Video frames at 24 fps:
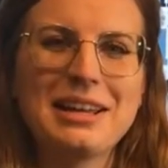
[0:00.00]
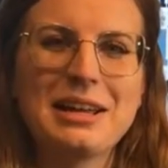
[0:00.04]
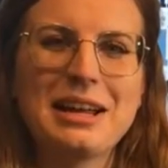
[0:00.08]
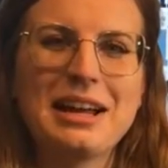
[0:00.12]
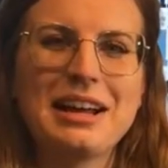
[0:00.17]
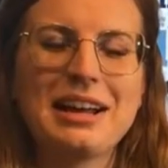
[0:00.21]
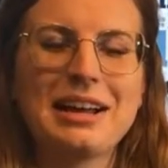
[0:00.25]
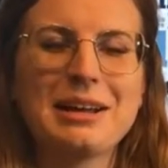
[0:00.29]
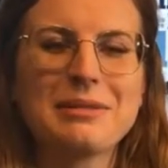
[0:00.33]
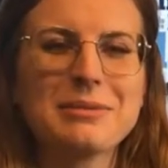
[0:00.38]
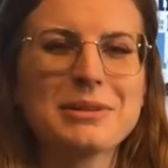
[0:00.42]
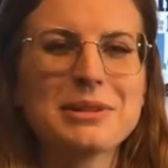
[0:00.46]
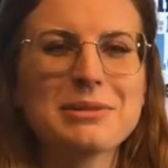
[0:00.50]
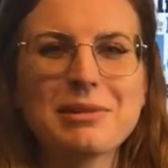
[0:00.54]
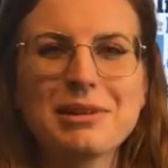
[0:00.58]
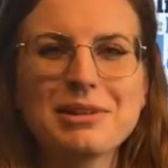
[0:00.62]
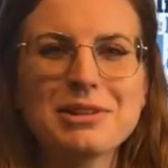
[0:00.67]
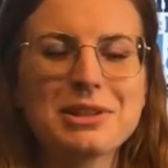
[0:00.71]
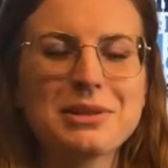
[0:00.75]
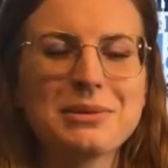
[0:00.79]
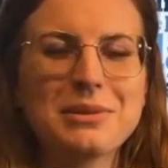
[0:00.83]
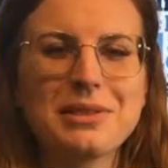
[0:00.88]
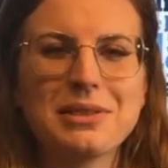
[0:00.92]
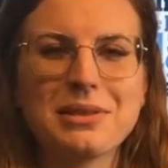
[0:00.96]
um,
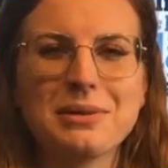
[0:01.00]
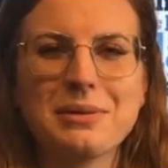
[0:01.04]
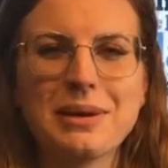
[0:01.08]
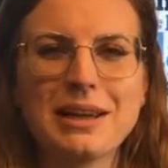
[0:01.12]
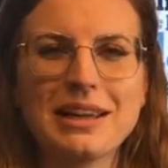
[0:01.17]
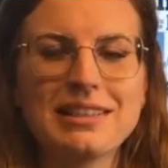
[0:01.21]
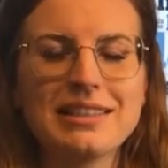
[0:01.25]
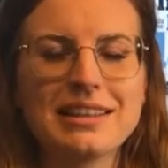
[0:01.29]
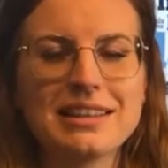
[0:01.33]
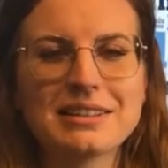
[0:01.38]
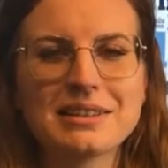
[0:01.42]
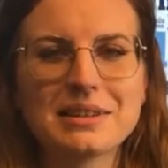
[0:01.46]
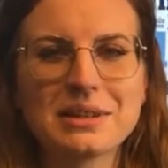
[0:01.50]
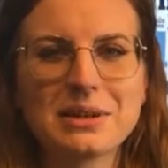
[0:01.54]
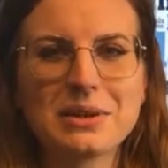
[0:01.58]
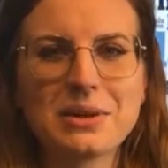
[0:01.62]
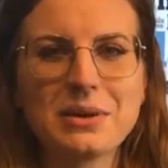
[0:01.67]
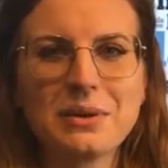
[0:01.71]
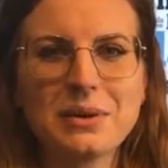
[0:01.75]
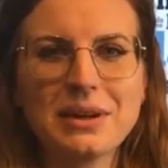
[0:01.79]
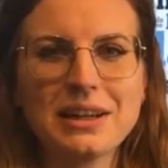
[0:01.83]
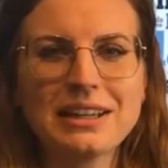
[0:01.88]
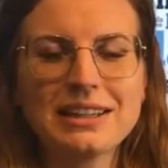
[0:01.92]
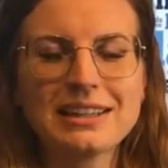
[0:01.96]
especially with the way things are
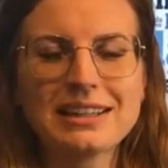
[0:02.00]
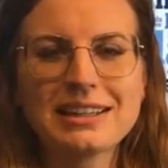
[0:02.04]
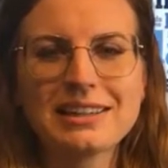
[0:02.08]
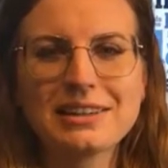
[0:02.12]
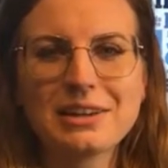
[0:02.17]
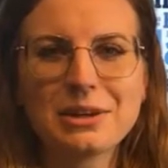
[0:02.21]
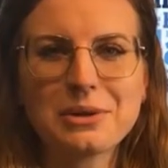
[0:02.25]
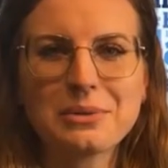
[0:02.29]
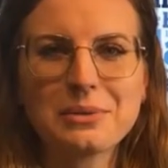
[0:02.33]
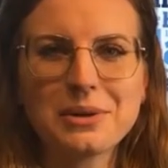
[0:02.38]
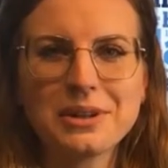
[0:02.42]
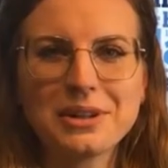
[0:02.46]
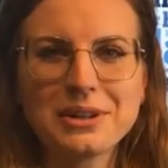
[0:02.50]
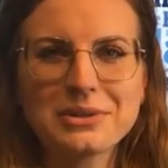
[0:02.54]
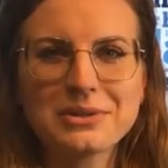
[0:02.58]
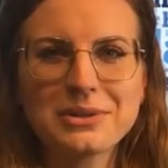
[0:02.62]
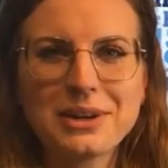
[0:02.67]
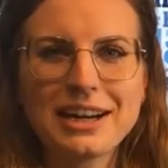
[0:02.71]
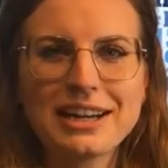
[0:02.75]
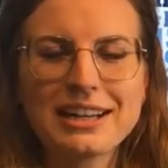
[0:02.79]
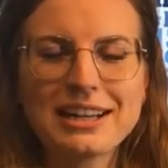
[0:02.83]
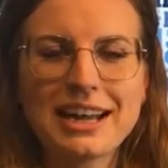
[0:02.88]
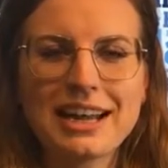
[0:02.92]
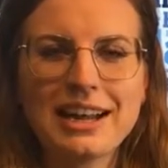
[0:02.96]
going in our world
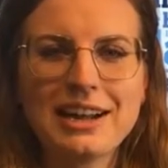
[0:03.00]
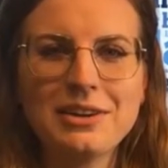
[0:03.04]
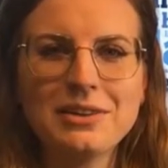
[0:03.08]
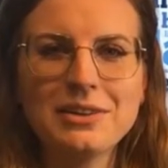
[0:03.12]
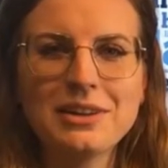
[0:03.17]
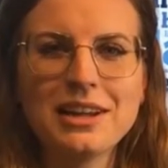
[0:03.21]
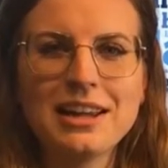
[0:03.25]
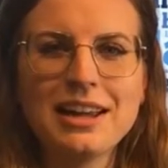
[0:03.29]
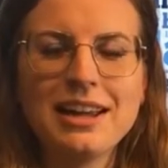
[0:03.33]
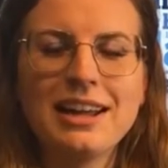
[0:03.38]
right now.